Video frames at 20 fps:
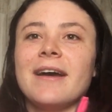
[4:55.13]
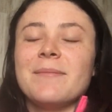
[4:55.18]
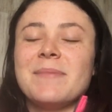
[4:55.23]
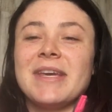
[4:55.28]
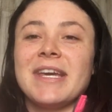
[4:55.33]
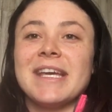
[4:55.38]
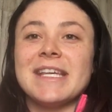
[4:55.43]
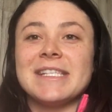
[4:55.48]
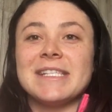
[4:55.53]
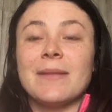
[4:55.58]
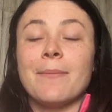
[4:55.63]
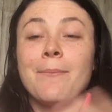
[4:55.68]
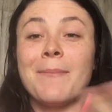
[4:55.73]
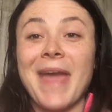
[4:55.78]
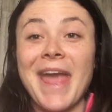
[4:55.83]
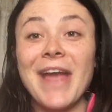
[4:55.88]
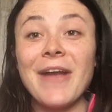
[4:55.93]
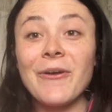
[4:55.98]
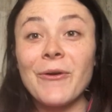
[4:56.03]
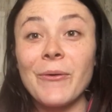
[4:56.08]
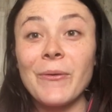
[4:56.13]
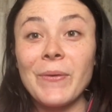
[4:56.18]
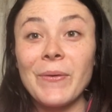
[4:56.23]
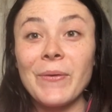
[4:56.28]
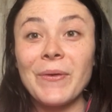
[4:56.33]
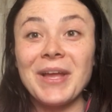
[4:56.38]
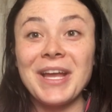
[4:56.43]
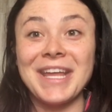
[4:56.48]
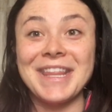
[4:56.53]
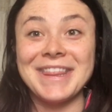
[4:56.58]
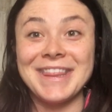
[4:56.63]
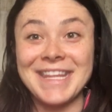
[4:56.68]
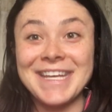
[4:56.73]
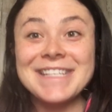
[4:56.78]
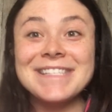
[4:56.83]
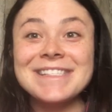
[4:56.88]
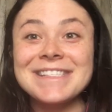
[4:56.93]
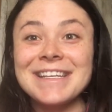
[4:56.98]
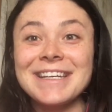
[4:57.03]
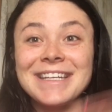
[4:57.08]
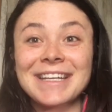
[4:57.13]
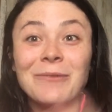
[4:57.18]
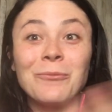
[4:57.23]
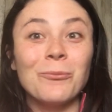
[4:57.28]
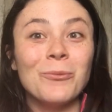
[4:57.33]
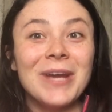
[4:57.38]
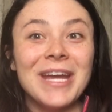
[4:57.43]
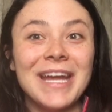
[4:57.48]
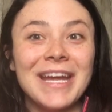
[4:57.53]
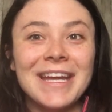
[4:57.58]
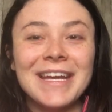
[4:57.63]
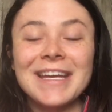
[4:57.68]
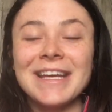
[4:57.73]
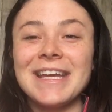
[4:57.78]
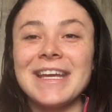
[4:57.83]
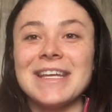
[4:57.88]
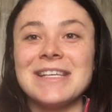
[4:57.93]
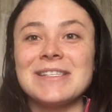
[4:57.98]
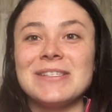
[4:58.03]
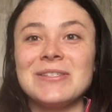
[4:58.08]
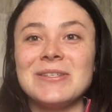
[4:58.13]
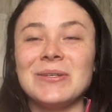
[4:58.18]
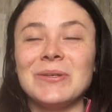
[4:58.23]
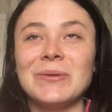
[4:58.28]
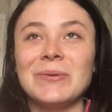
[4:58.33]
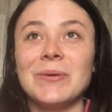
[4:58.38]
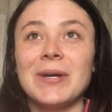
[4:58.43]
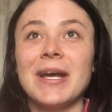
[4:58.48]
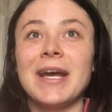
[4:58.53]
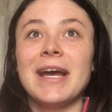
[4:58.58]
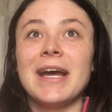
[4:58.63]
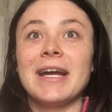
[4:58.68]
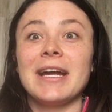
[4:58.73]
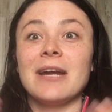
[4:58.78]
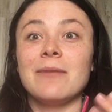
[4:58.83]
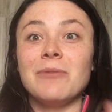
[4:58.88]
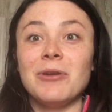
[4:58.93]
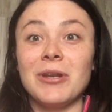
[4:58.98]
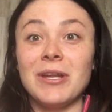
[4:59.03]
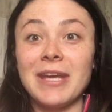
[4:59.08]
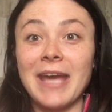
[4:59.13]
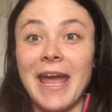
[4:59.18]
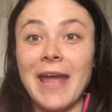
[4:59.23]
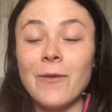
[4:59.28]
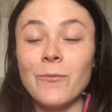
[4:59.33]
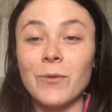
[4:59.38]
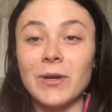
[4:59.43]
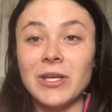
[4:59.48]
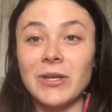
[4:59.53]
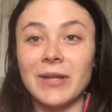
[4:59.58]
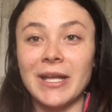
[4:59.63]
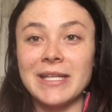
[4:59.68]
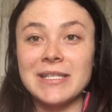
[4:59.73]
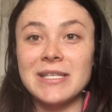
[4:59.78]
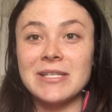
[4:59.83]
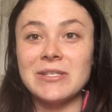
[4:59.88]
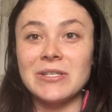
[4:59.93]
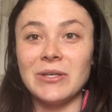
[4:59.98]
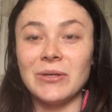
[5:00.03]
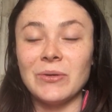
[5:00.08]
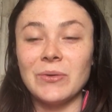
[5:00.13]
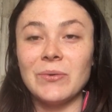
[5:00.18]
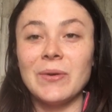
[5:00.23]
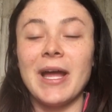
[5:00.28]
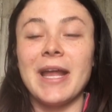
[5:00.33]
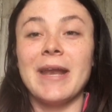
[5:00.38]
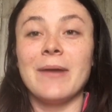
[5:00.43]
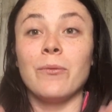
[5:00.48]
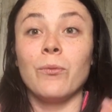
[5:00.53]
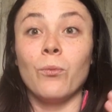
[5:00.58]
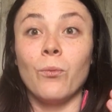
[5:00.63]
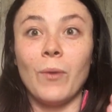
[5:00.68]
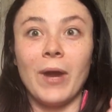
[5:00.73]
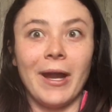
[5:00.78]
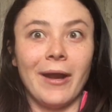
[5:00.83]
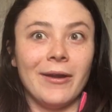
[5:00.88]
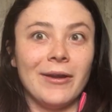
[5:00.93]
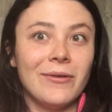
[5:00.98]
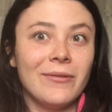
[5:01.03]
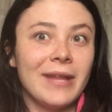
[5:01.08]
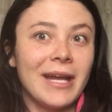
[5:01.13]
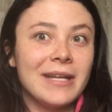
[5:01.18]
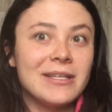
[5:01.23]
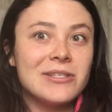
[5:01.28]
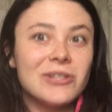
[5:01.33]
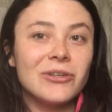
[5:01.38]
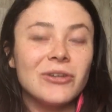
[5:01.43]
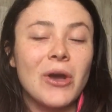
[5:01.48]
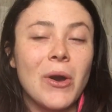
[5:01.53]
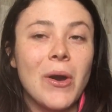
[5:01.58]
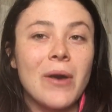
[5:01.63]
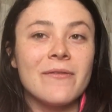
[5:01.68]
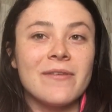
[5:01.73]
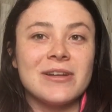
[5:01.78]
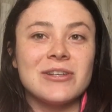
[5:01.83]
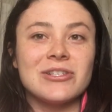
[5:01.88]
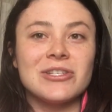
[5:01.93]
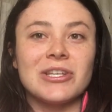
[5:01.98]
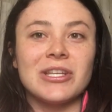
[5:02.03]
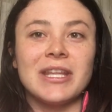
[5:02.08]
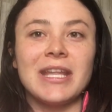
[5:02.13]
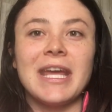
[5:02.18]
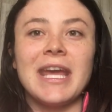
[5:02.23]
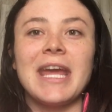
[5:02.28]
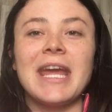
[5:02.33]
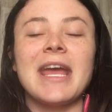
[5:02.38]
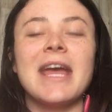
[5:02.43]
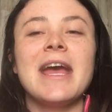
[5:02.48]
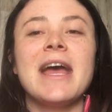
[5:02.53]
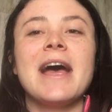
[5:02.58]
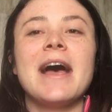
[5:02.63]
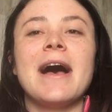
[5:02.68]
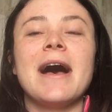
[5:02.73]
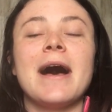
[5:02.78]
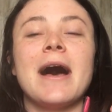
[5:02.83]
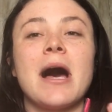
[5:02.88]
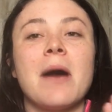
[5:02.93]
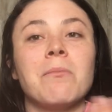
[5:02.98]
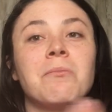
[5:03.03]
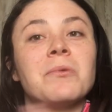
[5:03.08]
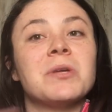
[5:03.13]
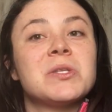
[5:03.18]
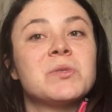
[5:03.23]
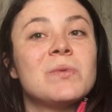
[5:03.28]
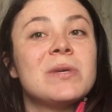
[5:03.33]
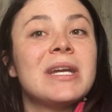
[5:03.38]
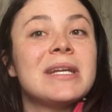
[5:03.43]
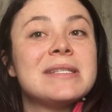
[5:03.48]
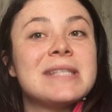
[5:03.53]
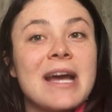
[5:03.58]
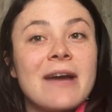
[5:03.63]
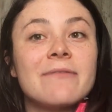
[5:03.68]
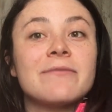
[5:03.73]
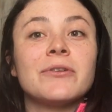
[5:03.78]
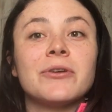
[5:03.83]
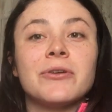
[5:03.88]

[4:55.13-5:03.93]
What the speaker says: Because the main goal in this week is to communicate what you like to do and where you'd like to go eventually. Once we get down